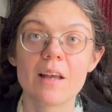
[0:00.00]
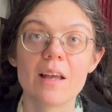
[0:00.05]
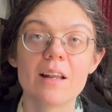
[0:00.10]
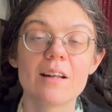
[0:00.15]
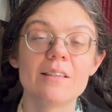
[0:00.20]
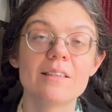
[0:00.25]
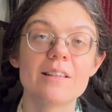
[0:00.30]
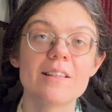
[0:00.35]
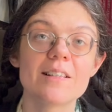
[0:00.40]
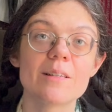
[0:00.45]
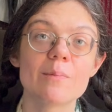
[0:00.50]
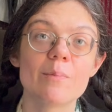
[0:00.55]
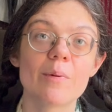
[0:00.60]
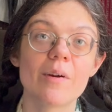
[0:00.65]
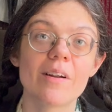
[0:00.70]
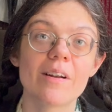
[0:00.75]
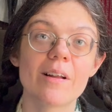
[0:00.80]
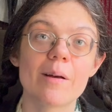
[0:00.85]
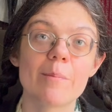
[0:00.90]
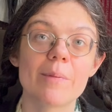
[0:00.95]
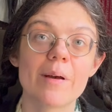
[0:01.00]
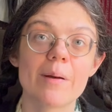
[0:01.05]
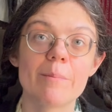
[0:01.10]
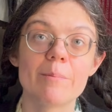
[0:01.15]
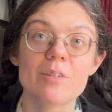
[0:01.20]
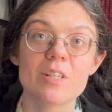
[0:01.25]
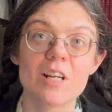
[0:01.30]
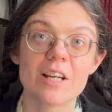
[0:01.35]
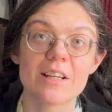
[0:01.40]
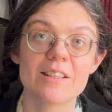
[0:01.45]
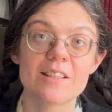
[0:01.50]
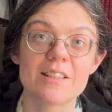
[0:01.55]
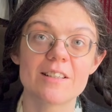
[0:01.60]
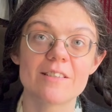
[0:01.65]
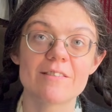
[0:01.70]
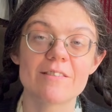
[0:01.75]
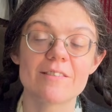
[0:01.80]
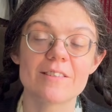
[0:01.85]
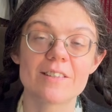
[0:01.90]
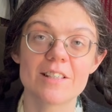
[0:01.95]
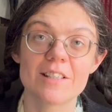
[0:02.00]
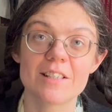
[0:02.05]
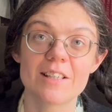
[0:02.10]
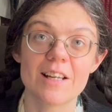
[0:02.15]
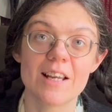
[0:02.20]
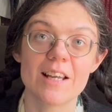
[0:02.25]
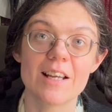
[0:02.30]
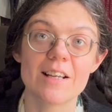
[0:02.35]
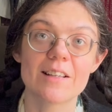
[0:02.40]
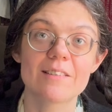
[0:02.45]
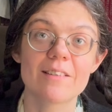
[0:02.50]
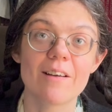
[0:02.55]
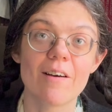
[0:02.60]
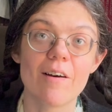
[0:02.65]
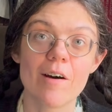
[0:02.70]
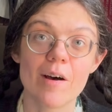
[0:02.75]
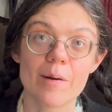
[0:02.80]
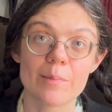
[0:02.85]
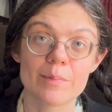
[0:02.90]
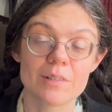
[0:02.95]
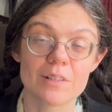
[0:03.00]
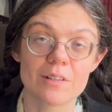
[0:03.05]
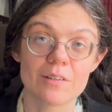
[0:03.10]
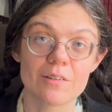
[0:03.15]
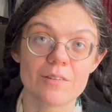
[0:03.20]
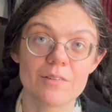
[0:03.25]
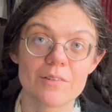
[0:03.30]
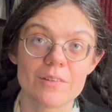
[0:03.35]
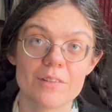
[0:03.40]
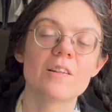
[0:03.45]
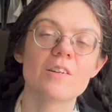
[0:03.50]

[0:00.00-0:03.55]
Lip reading: and Alyssa brought up objective, stakes, obstacles.